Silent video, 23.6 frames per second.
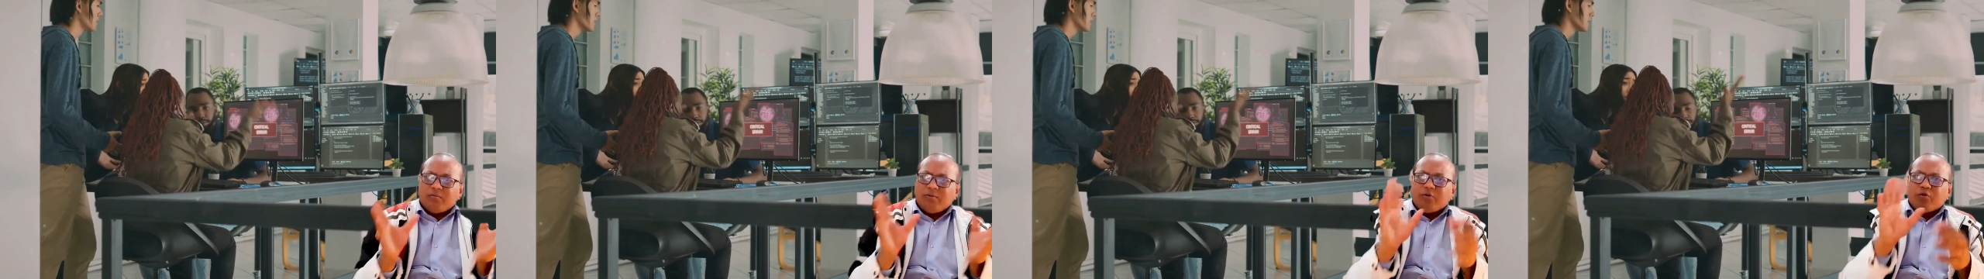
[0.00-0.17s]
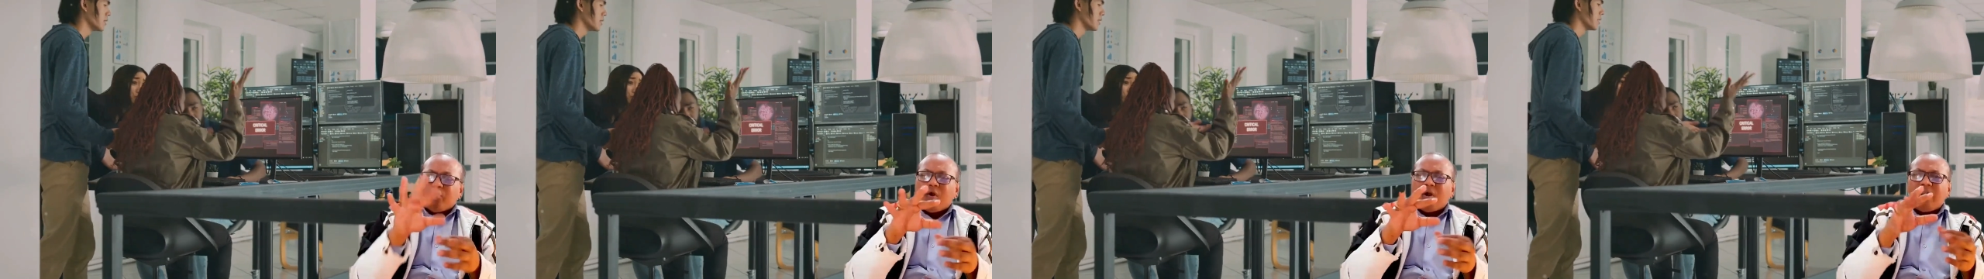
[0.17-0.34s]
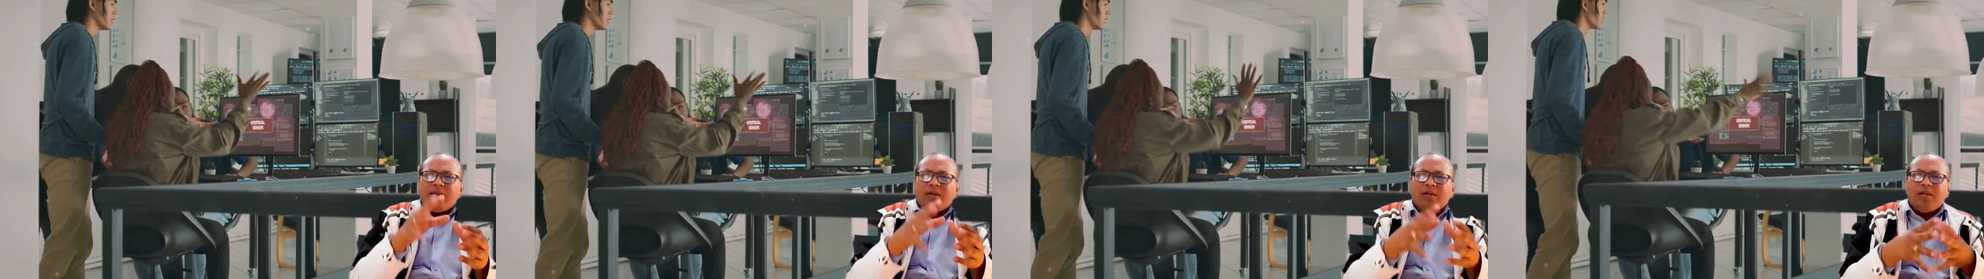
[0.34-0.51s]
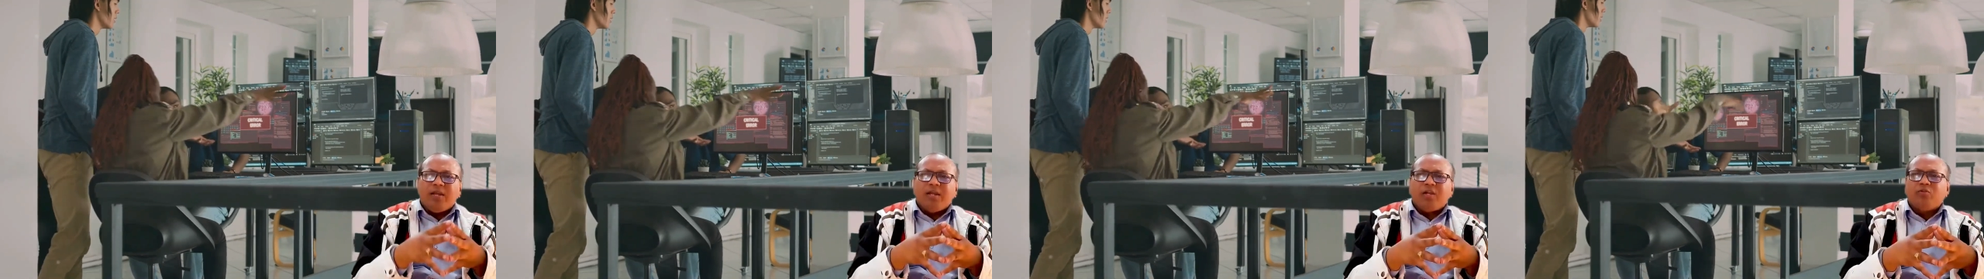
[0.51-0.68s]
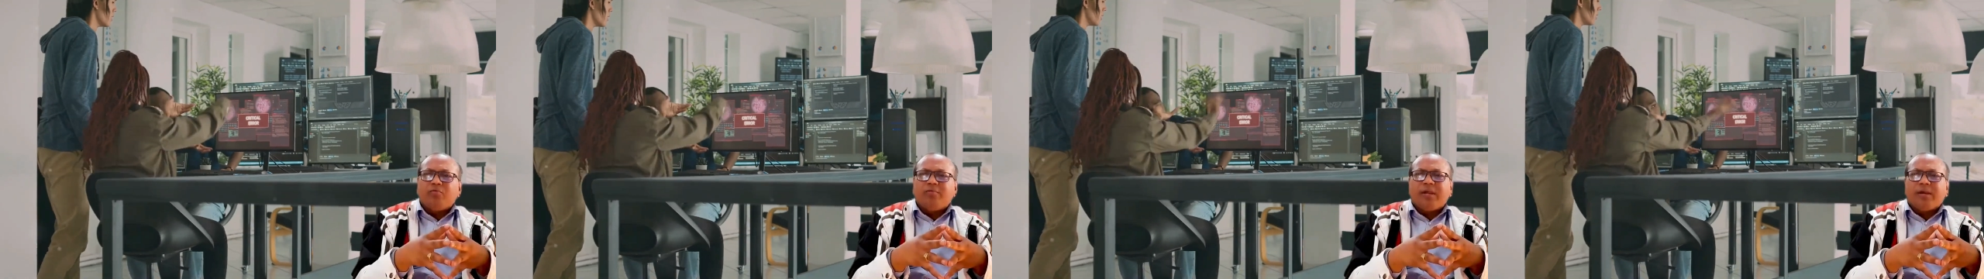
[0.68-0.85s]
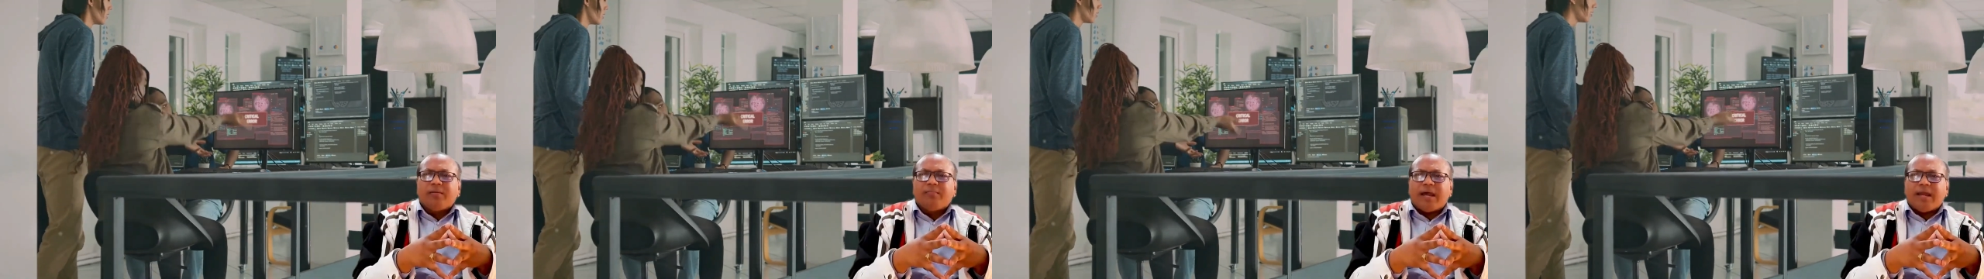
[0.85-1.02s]
You don't need to
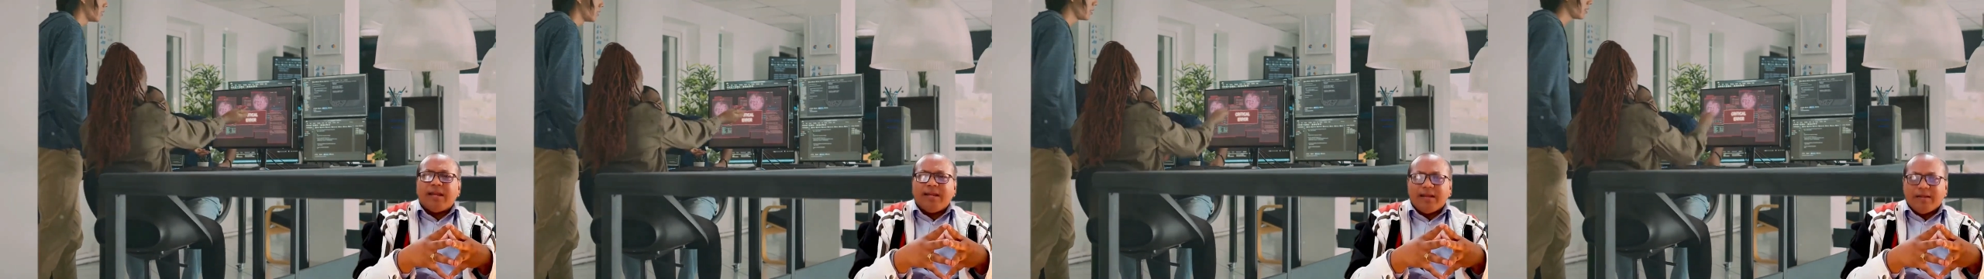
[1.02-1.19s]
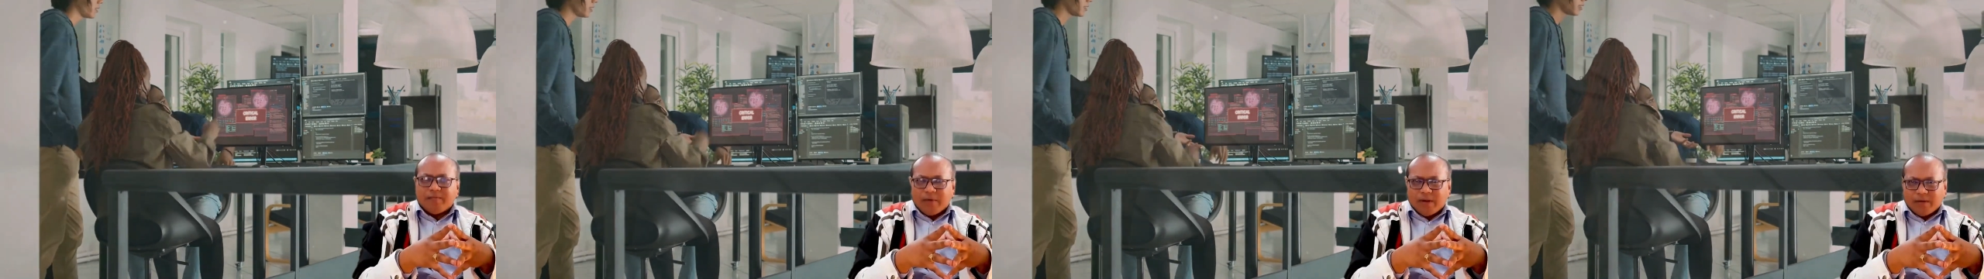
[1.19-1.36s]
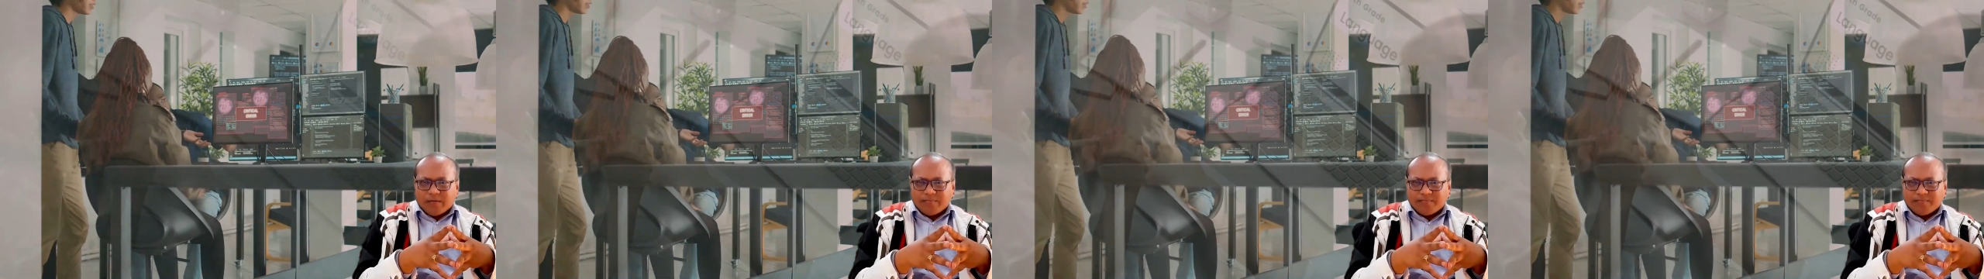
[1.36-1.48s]
be a bilingual.